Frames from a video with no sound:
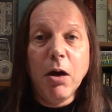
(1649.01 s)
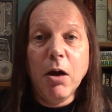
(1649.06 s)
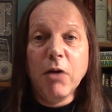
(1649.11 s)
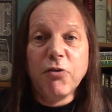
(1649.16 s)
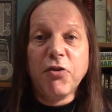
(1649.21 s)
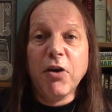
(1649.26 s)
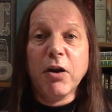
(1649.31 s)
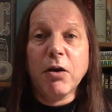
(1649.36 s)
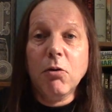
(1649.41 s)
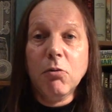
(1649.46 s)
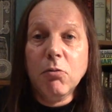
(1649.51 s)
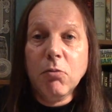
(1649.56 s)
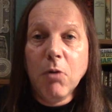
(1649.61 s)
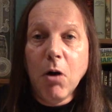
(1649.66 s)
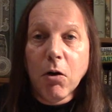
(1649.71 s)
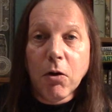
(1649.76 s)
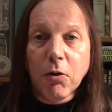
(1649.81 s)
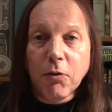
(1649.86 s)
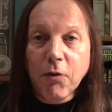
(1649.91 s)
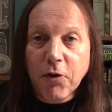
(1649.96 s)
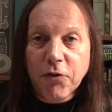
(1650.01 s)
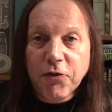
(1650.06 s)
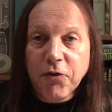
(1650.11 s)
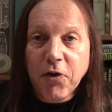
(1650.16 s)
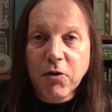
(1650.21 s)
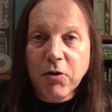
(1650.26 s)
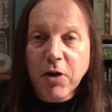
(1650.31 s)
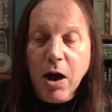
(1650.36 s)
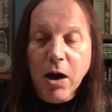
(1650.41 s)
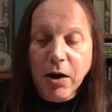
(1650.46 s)
a single
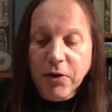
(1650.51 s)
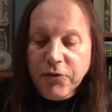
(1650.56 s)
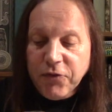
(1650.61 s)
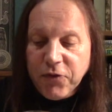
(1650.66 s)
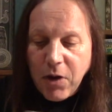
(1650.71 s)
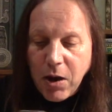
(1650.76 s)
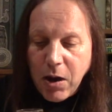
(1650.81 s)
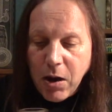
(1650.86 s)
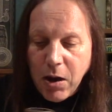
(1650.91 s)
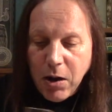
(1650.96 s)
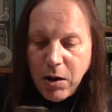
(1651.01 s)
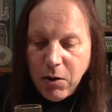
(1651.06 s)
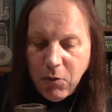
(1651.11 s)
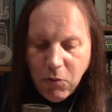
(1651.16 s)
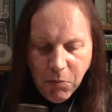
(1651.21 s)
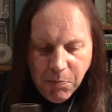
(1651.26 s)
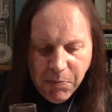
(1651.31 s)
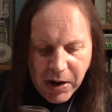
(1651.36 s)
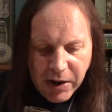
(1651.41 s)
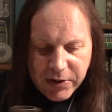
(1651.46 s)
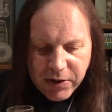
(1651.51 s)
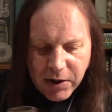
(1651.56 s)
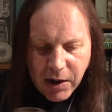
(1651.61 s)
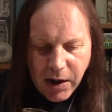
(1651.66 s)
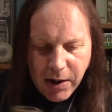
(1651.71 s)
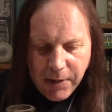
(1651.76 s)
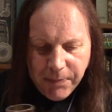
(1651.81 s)
Oloroso cask or butt.